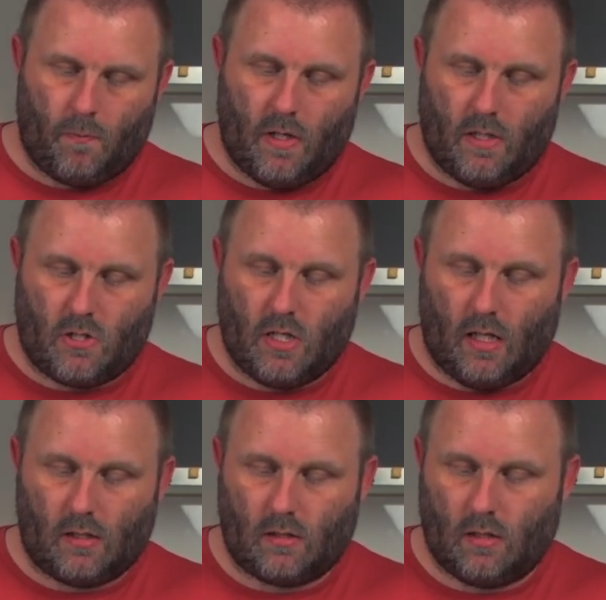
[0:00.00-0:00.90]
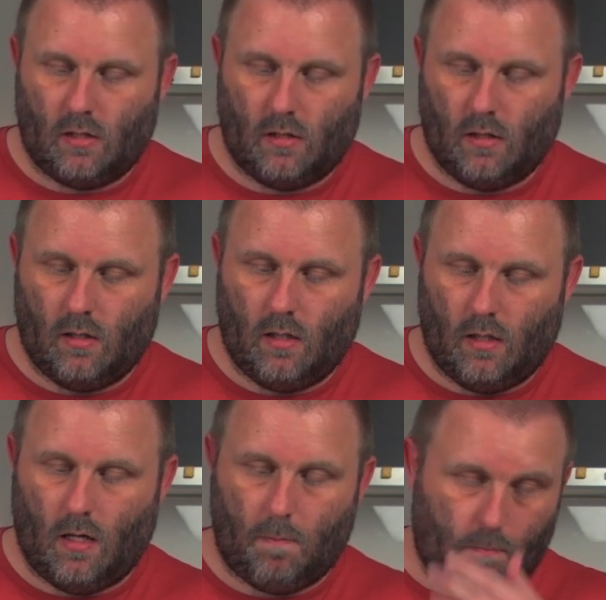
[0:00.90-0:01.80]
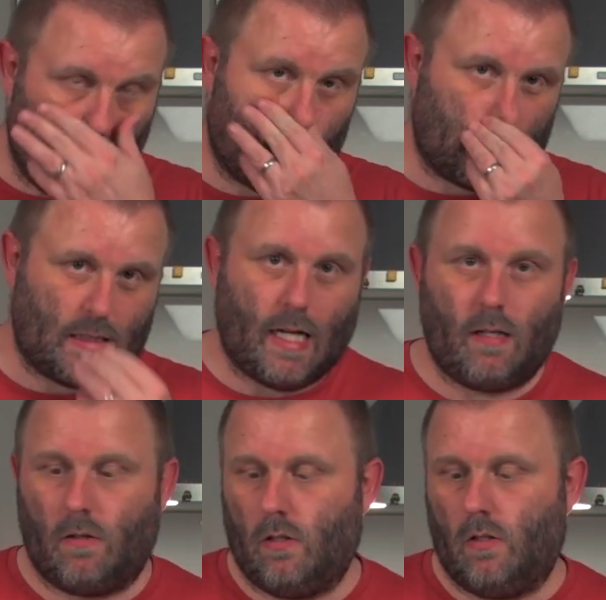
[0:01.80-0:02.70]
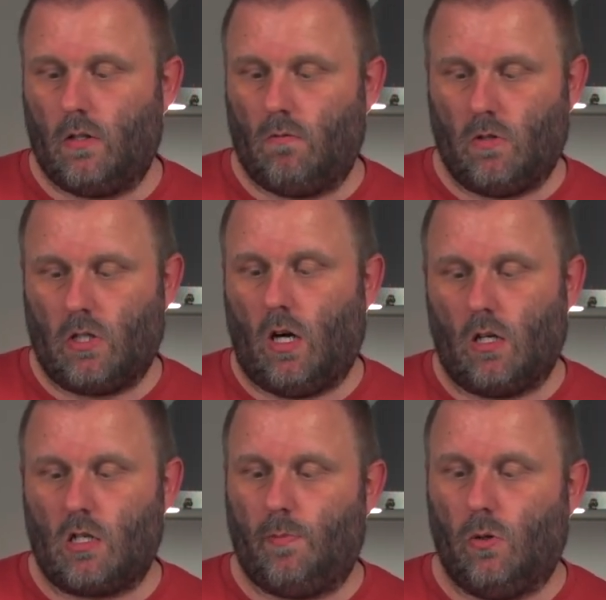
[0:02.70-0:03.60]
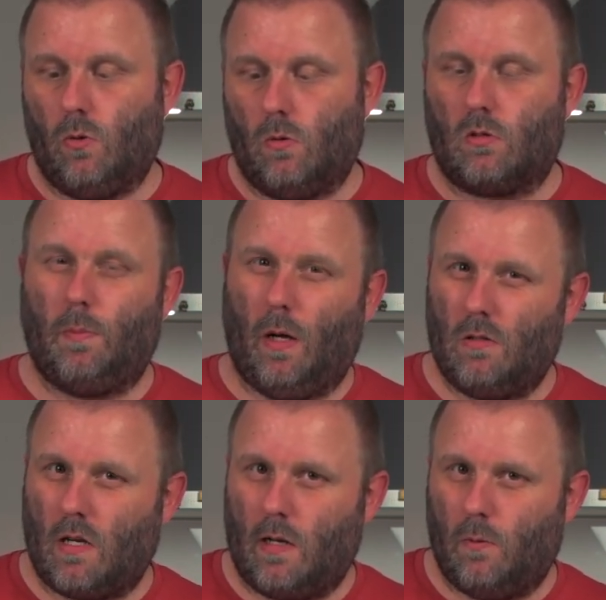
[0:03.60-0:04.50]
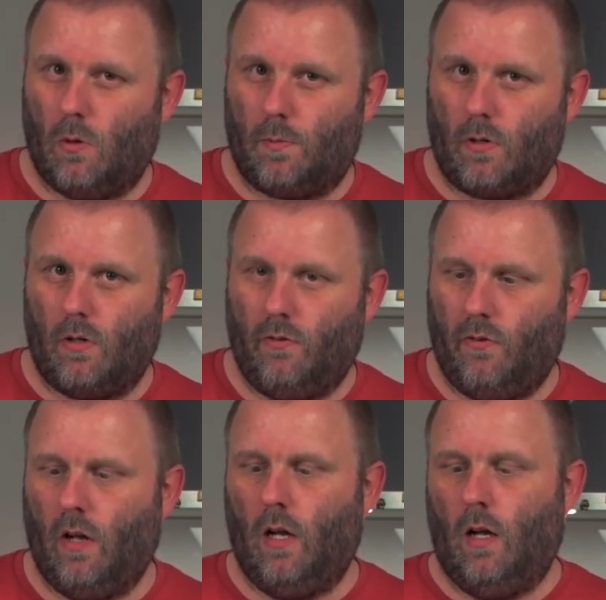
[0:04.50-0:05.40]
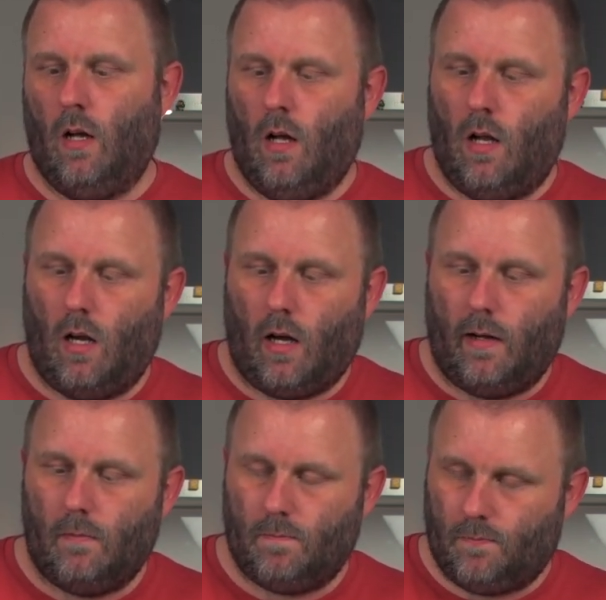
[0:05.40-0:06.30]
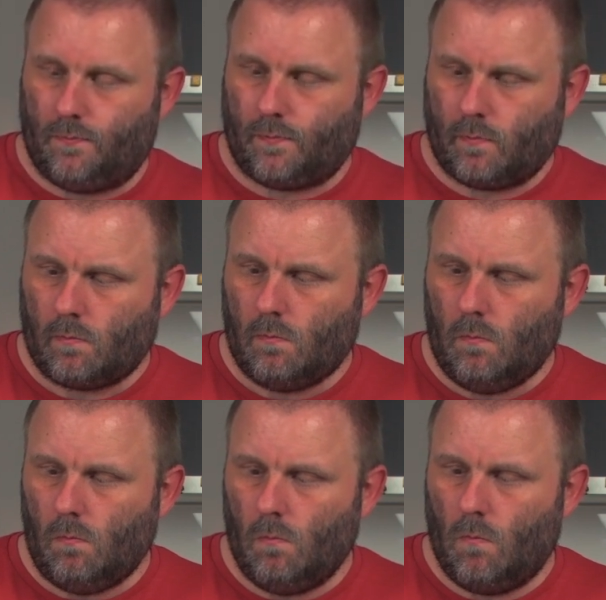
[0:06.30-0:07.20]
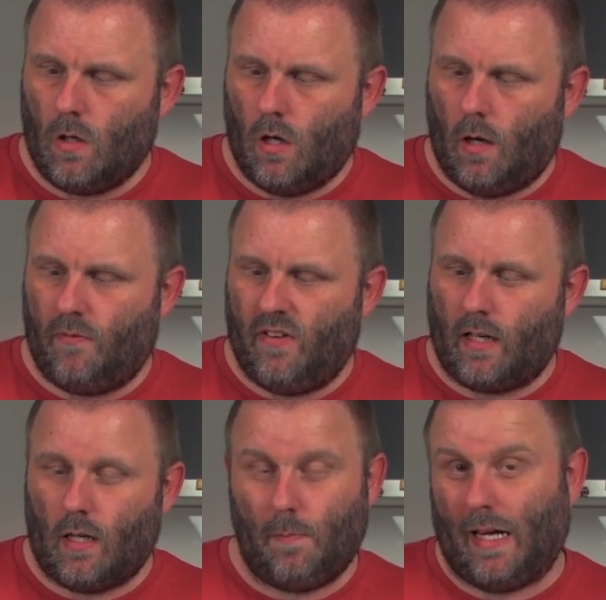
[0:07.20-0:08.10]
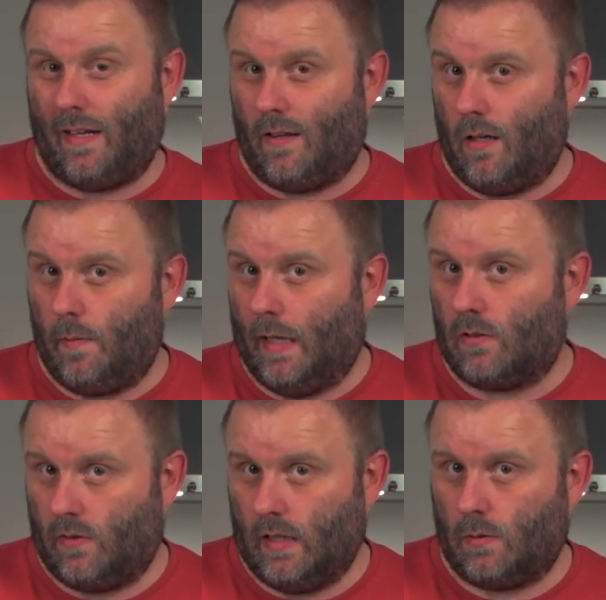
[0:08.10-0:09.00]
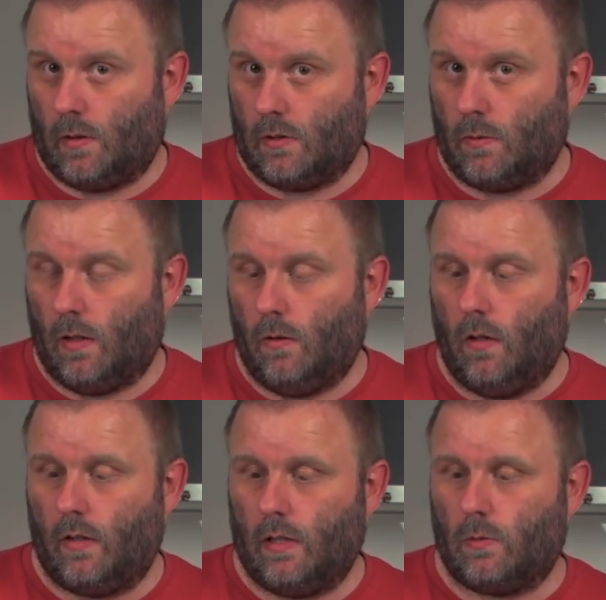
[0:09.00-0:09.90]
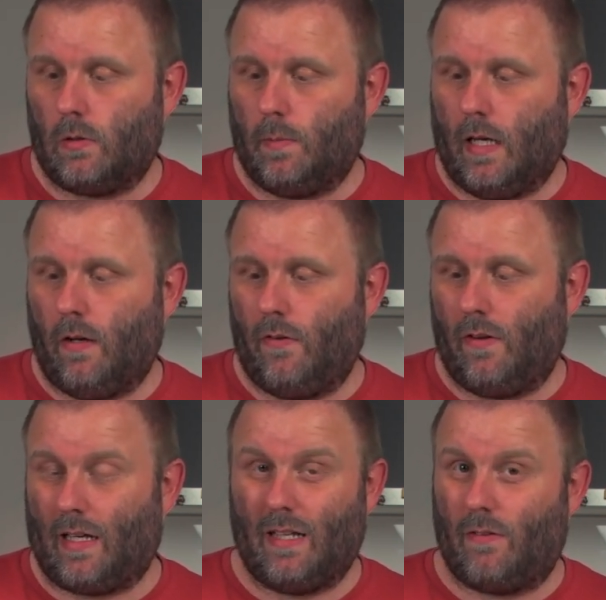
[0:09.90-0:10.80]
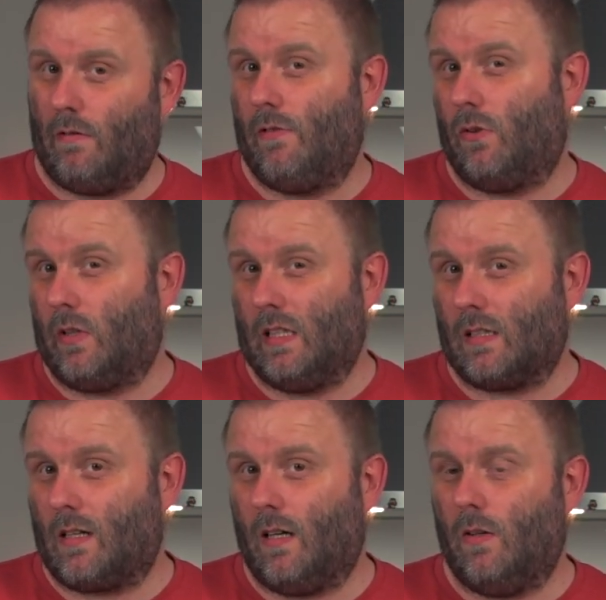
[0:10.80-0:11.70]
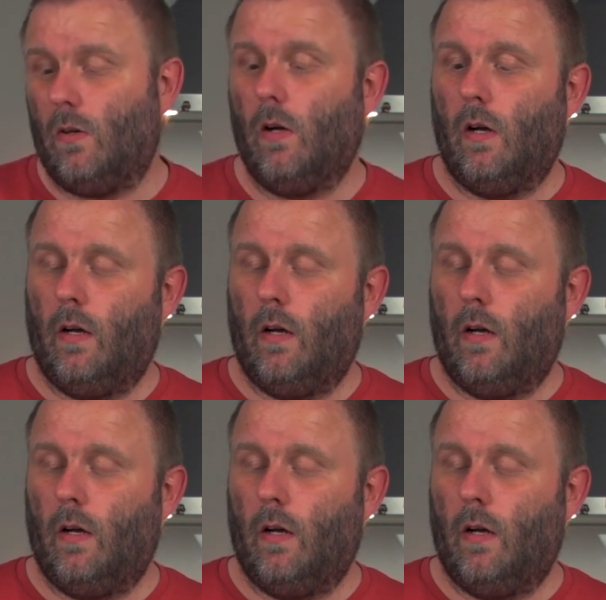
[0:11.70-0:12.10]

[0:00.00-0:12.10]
It's just a bog standard, rechargeable, supposedly waterproof light. I think I paid £30 for this one as well. This was about, again, 3 or 4 years ago.